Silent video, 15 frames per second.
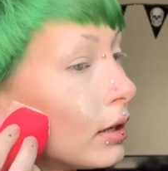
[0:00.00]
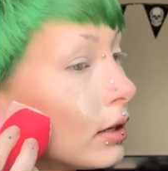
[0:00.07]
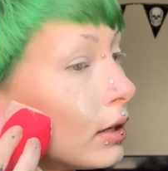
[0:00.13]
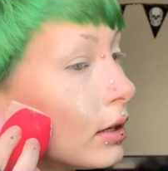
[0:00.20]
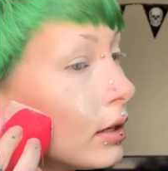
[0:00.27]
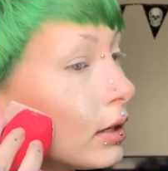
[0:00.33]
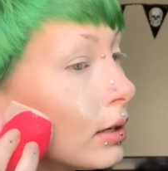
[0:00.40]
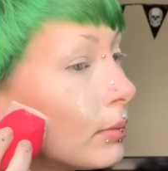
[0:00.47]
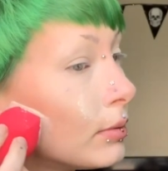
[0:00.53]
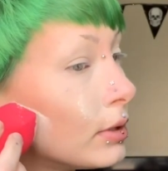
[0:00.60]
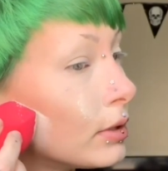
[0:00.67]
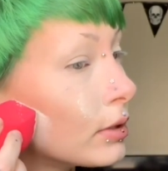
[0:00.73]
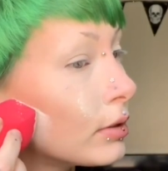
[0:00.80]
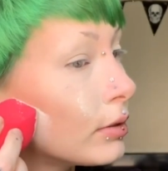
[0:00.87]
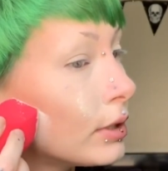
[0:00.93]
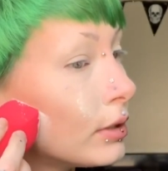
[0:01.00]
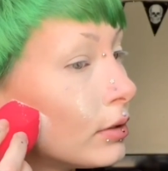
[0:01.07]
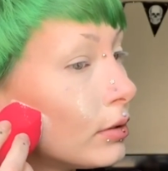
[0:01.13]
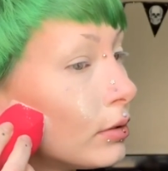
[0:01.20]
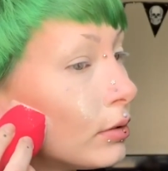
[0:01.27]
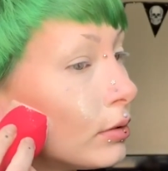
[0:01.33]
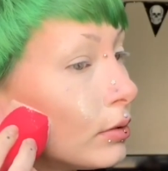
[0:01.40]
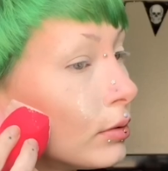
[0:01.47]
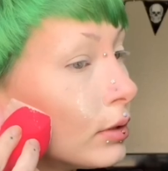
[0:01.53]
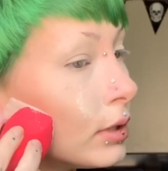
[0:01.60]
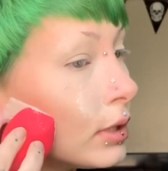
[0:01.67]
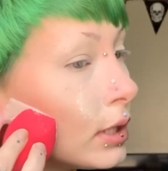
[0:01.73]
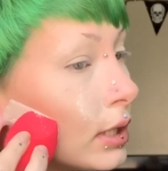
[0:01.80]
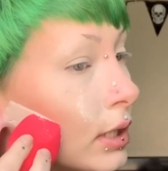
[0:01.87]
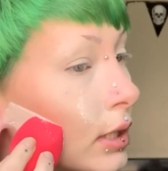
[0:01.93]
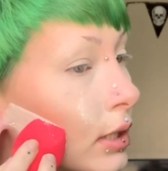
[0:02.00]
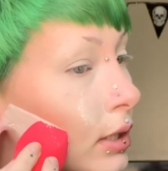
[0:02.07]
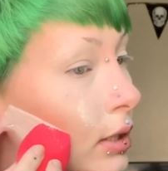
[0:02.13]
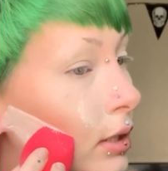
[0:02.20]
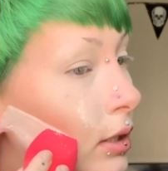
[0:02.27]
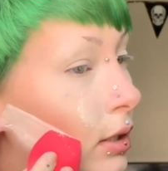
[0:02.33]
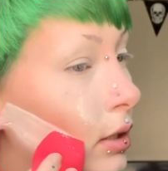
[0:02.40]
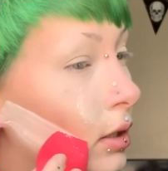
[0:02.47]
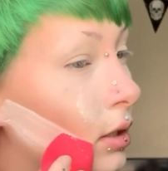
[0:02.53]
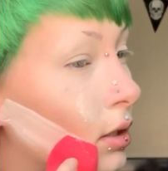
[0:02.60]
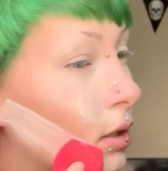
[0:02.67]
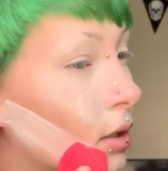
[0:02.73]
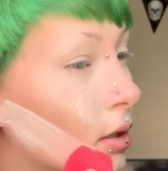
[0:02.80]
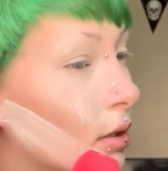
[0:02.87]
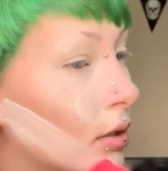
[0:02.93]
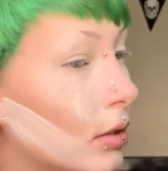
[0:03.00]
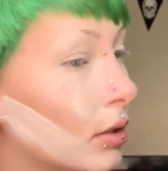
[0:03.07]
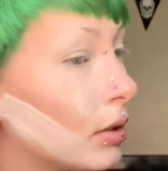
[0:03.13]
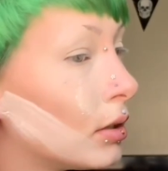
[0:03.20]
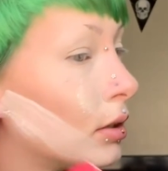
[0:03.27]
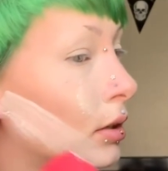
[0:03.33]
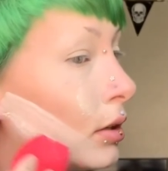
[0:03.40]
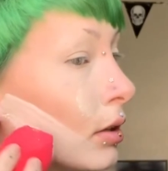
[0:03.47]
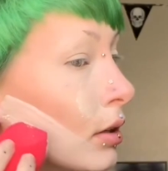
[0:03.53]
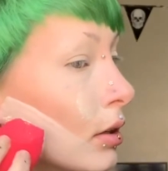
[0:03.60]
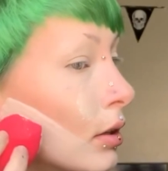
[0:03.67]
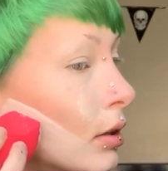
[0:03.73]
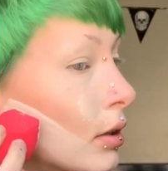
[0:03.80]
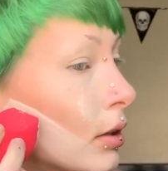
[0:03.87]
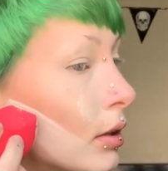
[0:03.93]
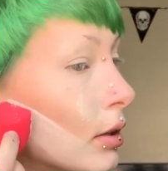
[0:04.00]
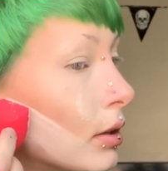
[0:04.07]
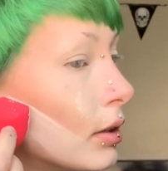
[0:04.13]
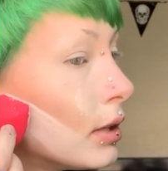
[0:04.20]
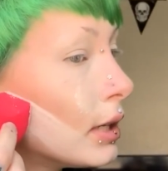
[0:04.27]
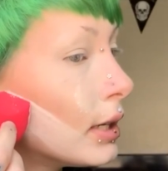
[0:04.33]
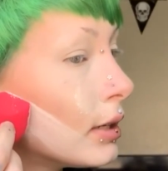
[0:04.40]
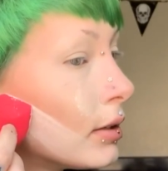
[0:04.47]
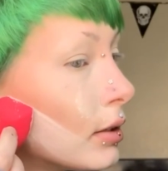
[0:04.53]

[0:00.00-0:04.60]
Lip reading: And I'm just going to cut that.